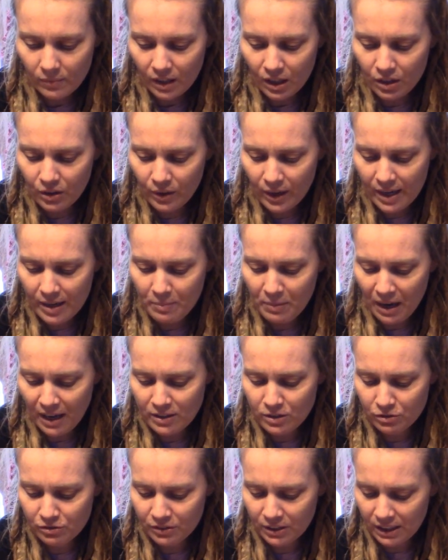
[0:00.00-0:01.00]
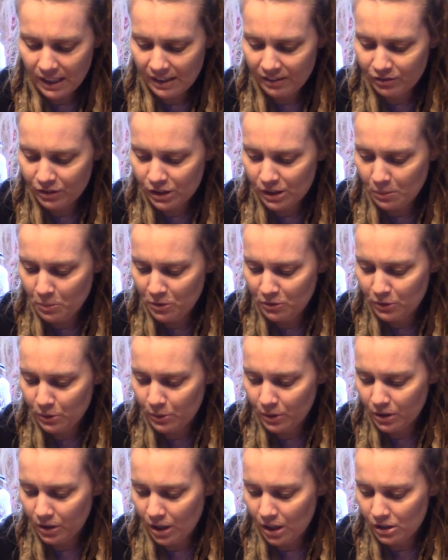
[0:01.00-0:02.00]
Okay, but I do feel like for some of you
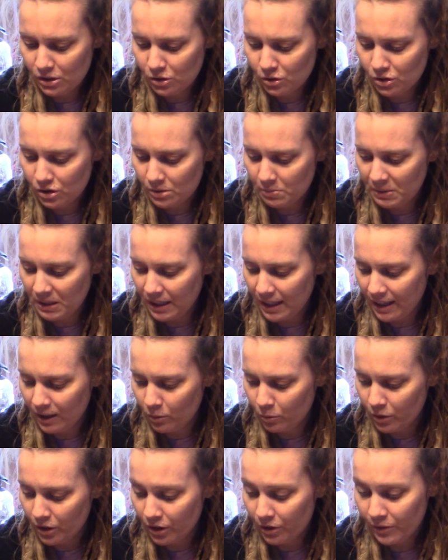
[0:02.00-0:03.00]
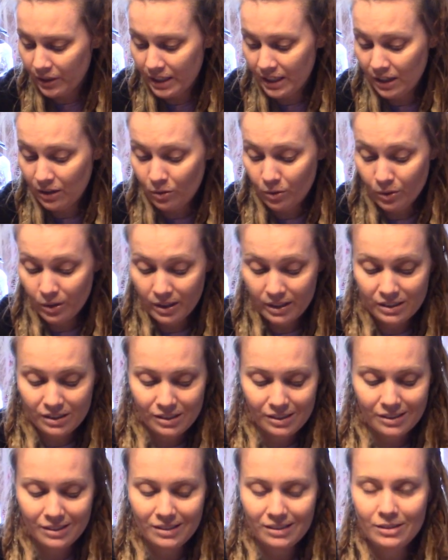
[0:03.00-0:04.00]
it could also just be like a work reading or it's
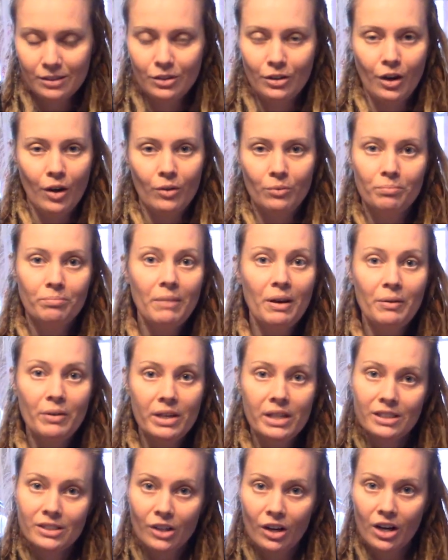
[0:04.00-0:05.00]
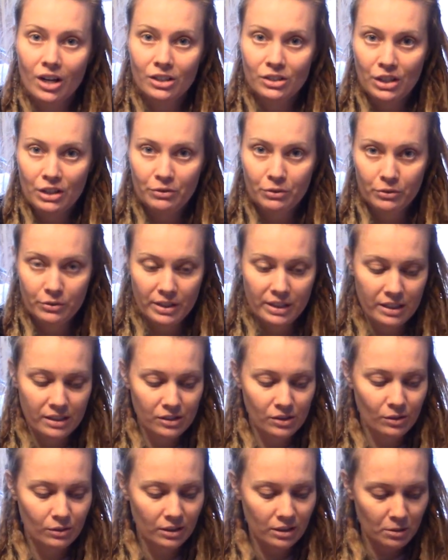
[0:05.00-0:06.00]
just, you know, my readings are all general readings,
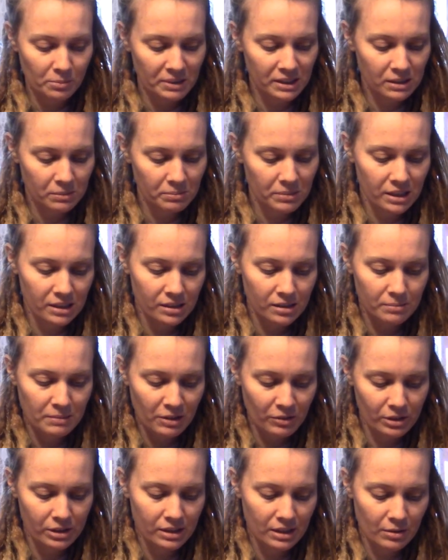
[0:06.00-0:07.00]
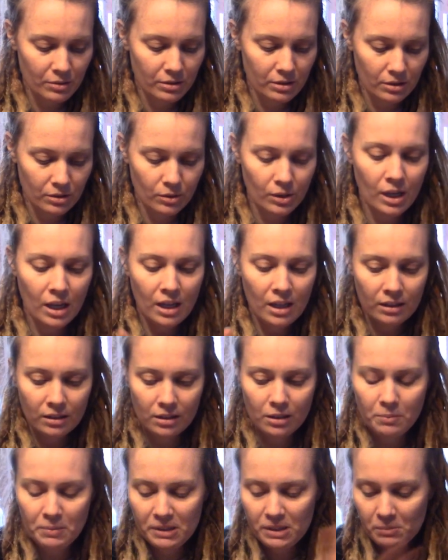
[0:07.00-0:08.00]
so little bits and pieces may resonate with you,
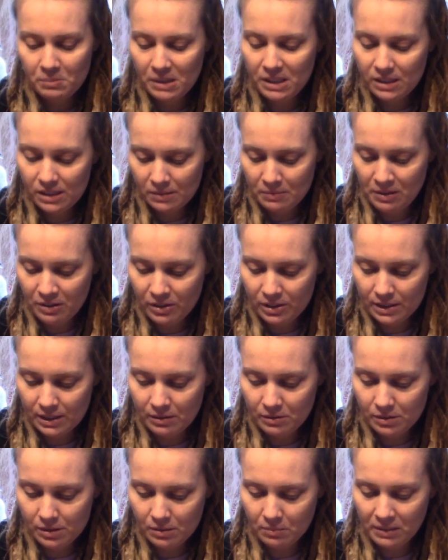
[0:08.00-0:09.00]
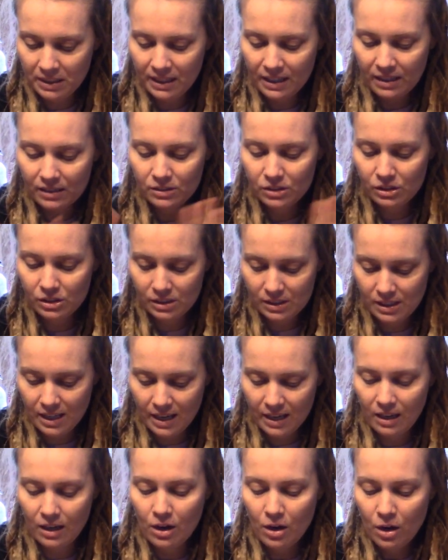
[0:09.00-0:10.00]
little bits and pieces may resonate with somebody else. Just
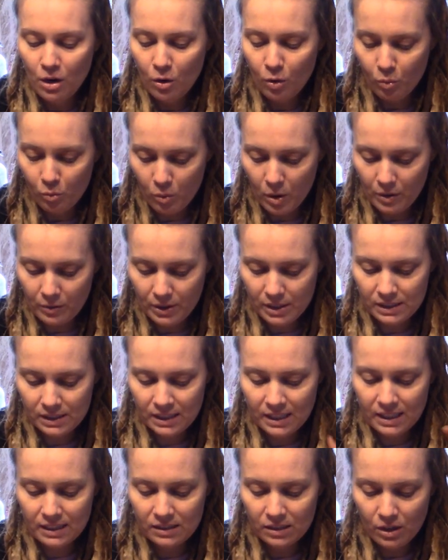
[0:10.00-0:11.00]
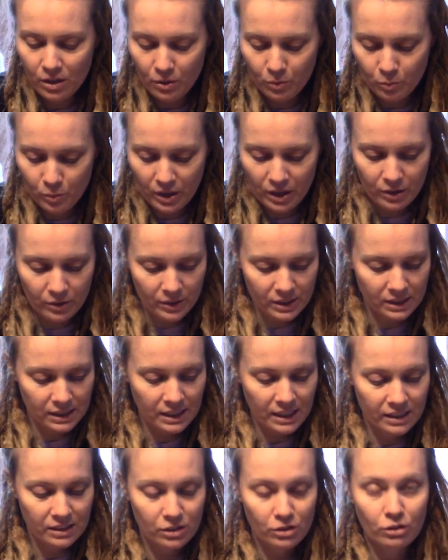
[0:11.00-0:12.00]
take what resonates, where it
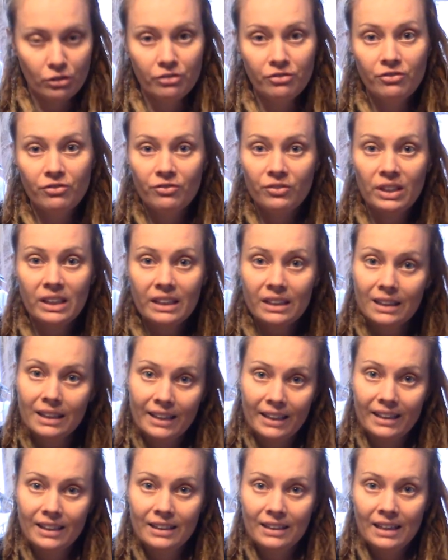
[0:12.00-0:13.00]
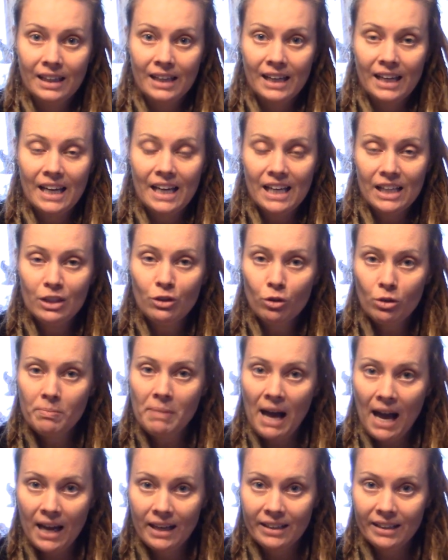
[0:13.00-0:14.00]
resonates. You'll feel it in your
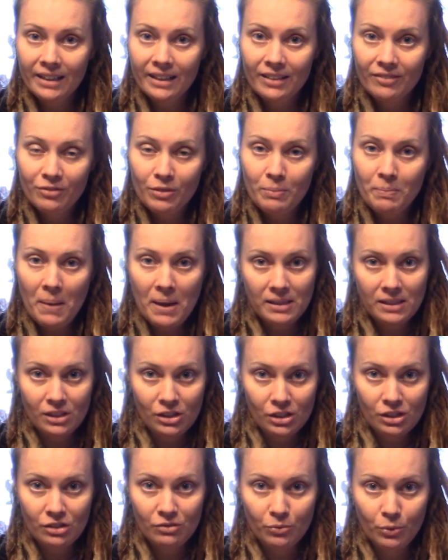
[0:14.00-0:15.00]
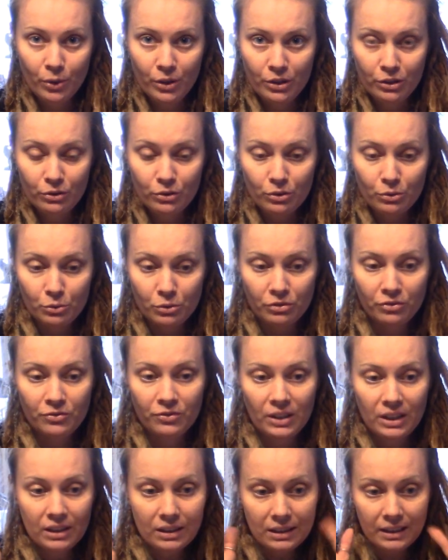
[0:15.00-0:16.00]
body if the message is for you. You will
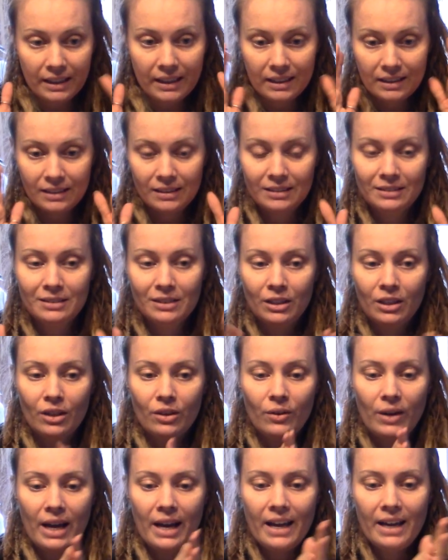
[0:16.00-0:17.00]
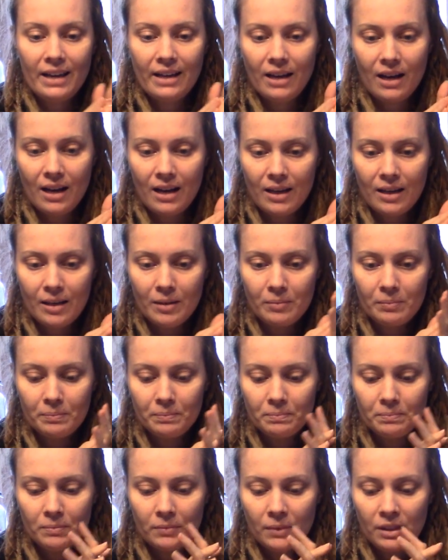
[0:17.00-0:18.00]
feel it, okay?
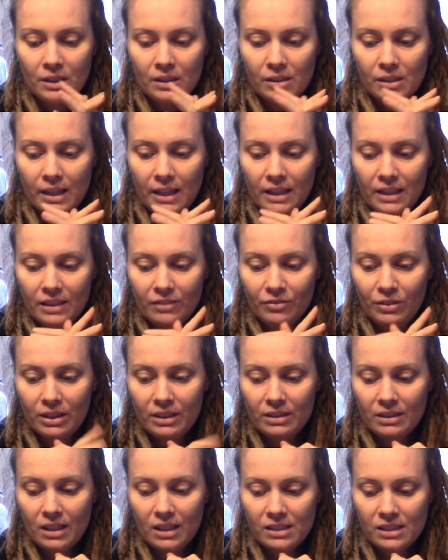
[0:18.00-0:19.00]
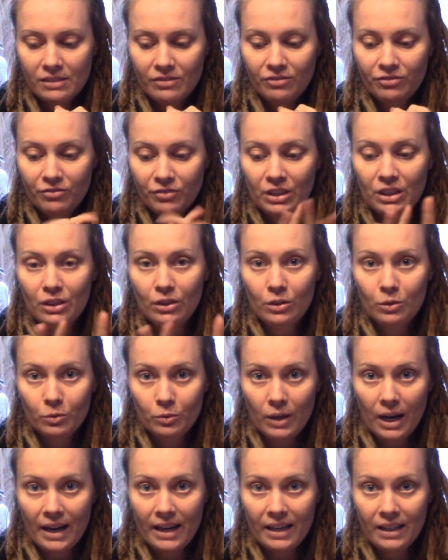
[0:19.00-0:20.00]
Um, and if it doesn't feel
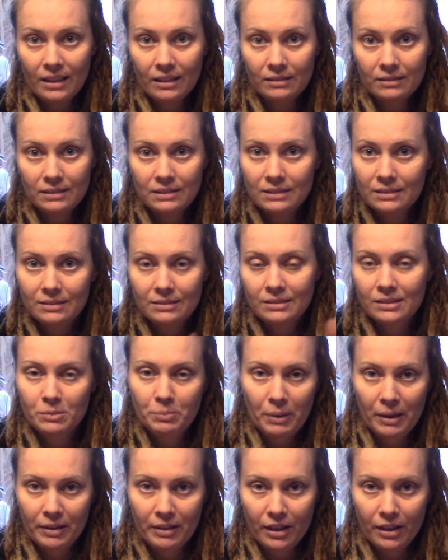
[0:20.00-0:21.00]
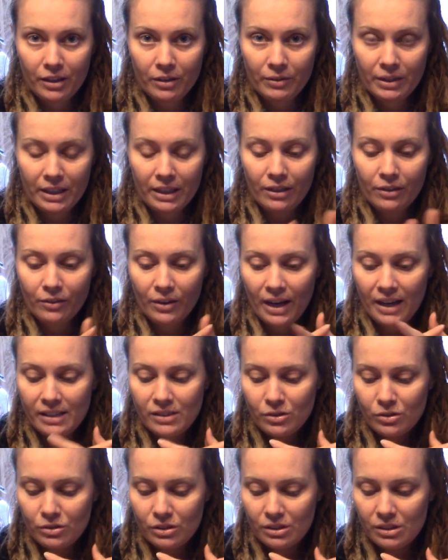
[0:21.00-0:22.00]
right, it's probably not your reading, okay?
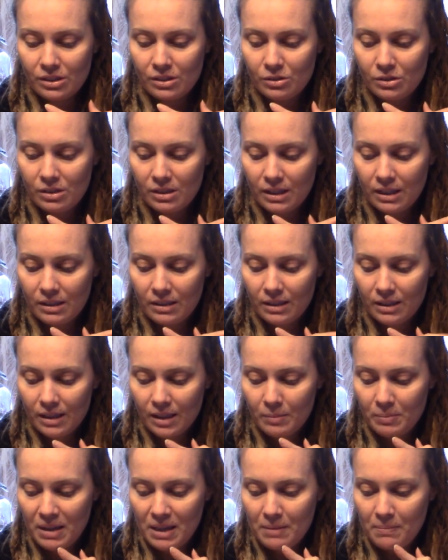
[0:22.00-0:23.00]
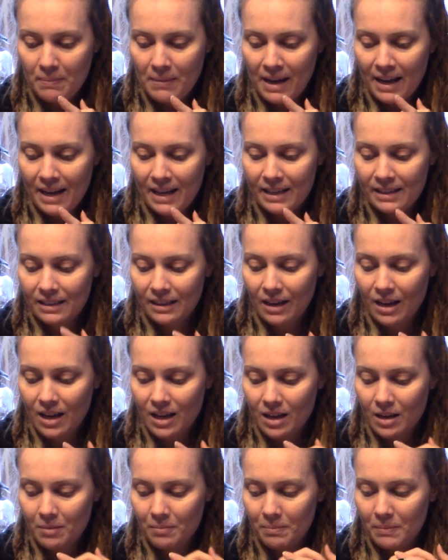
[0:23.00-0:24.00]
So just keep that in mind.
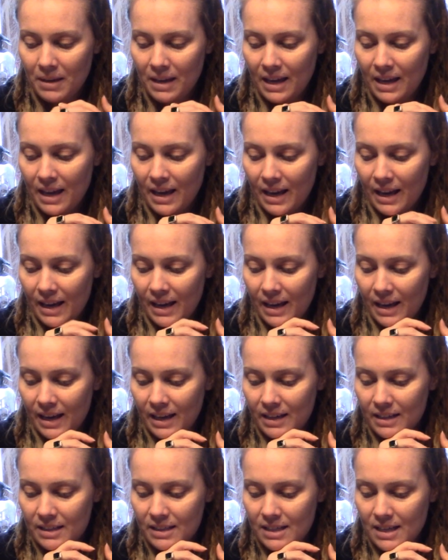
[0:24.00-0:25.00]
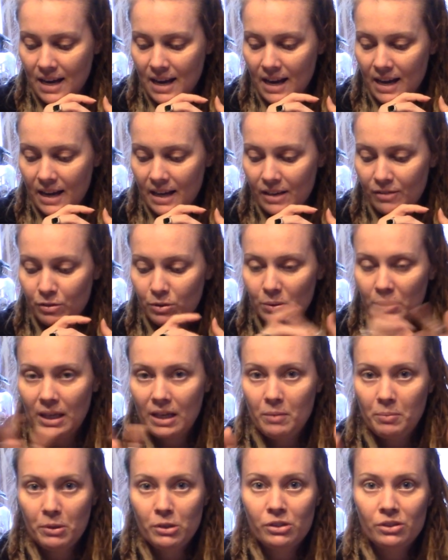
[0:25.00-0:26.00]
Um, and uh, if you would like
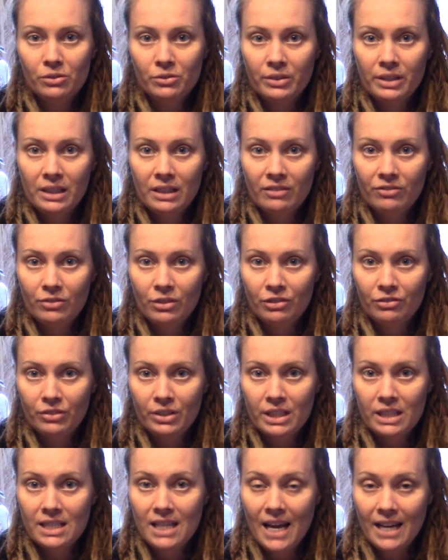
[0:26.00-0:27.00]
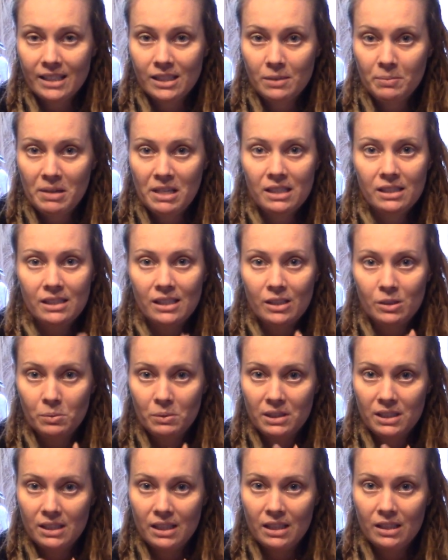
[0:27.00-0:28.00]
a personal reading, feel free to text me,
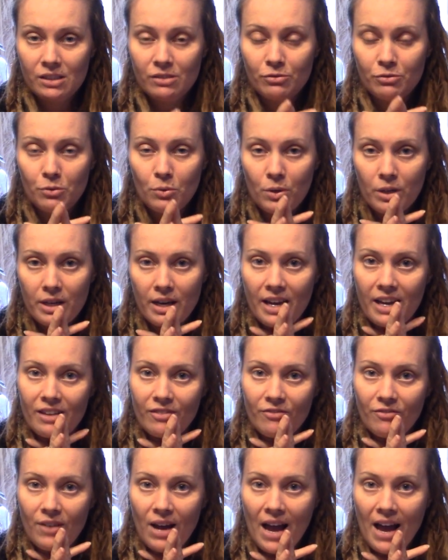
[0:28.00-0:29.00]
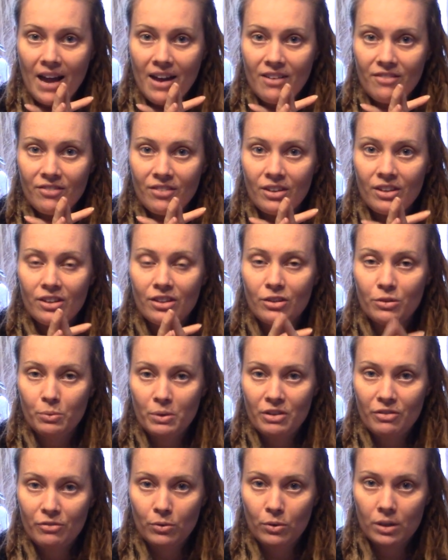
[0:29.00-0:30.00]
616 485
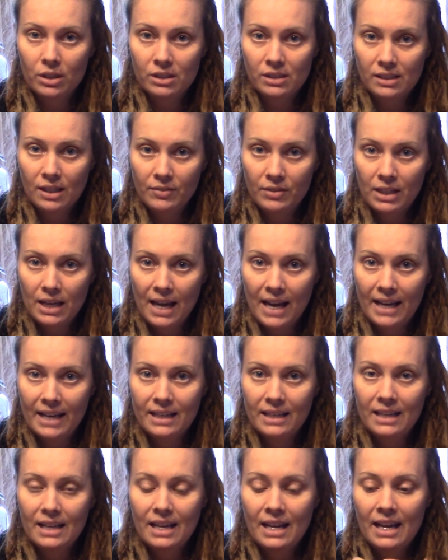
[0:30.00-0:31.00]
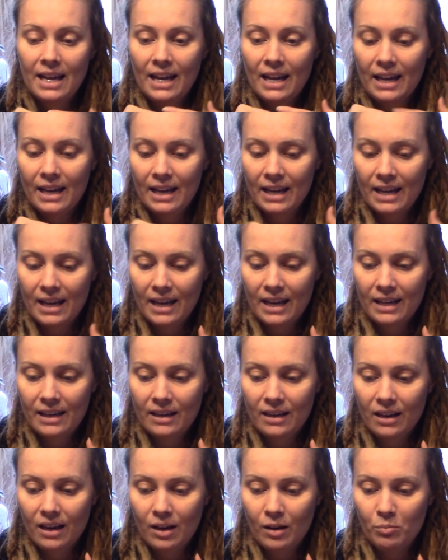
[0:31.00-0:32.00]
3479
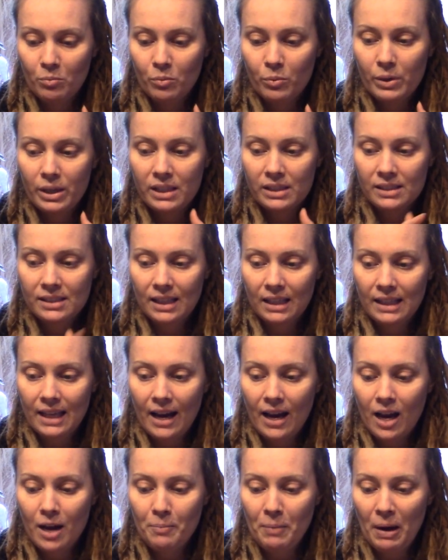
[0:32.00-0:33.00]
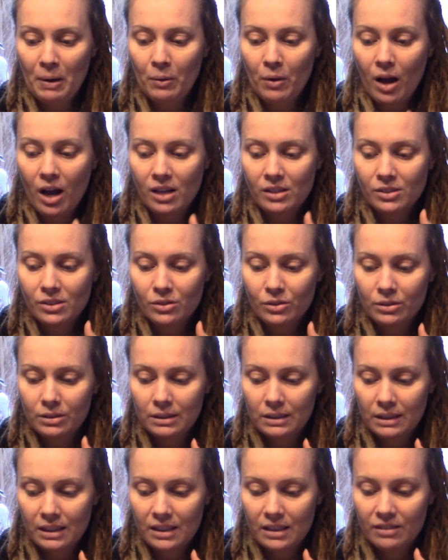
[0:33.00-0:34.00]
and um, we can set that up. I will also
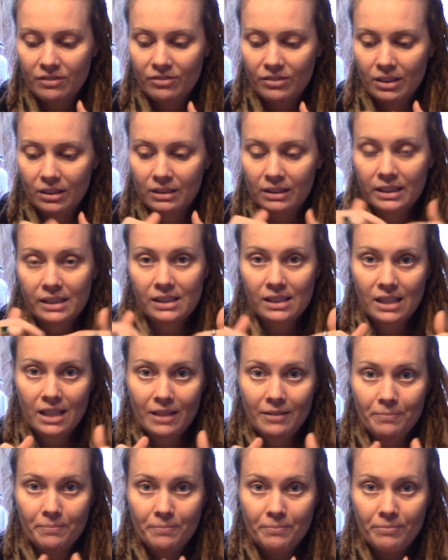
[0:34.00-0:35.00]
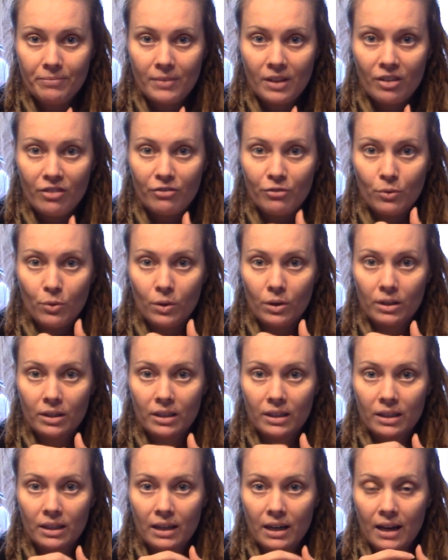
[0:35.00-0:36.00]
leave the listing
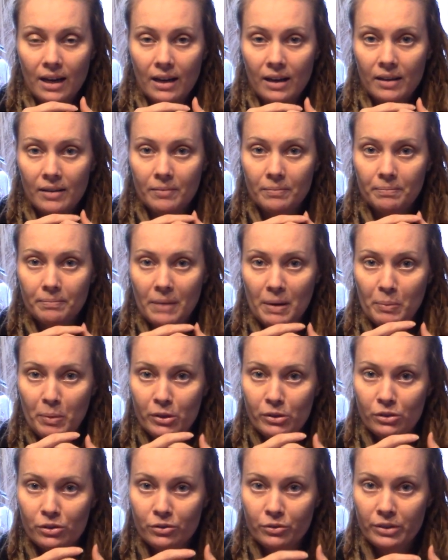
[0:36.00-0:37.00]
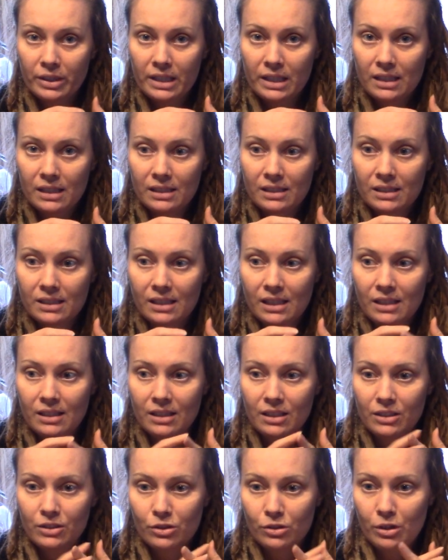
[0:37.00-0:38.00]
for um, my personal readings in
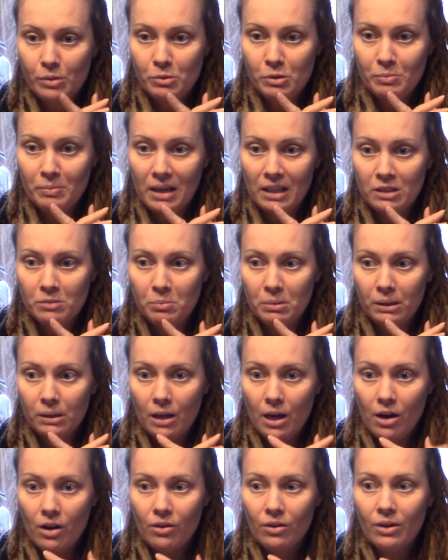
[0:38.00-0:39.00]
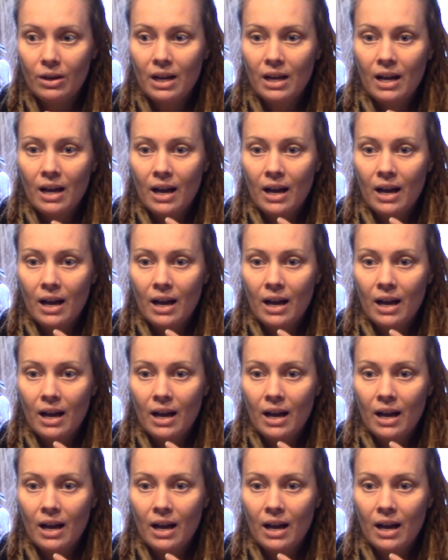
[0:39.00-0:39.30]
the description box below.